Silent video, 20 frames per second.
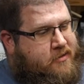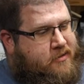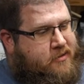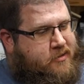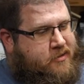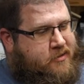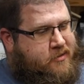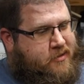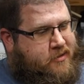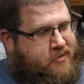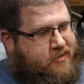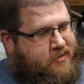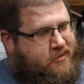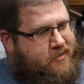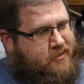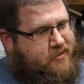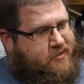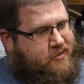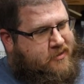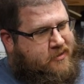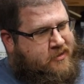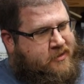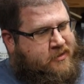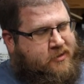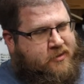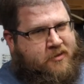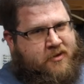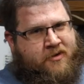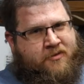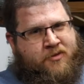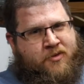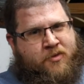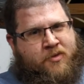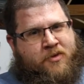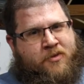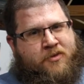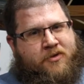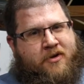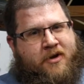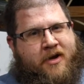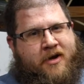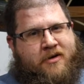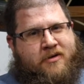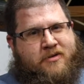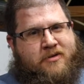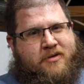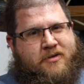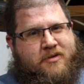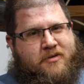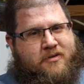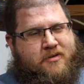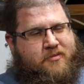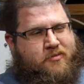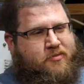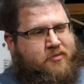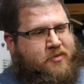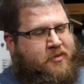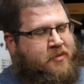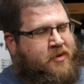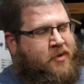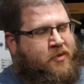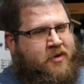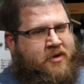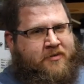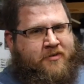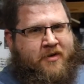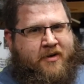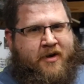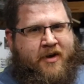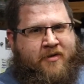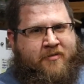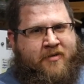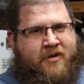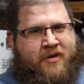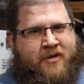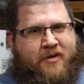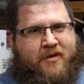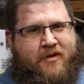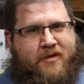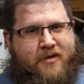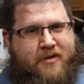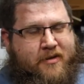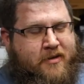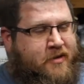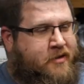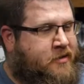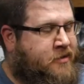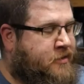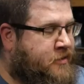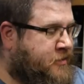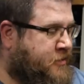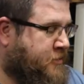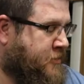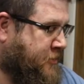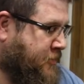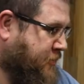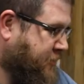Look, you can do whatever you want with your house. My wife ain't having it.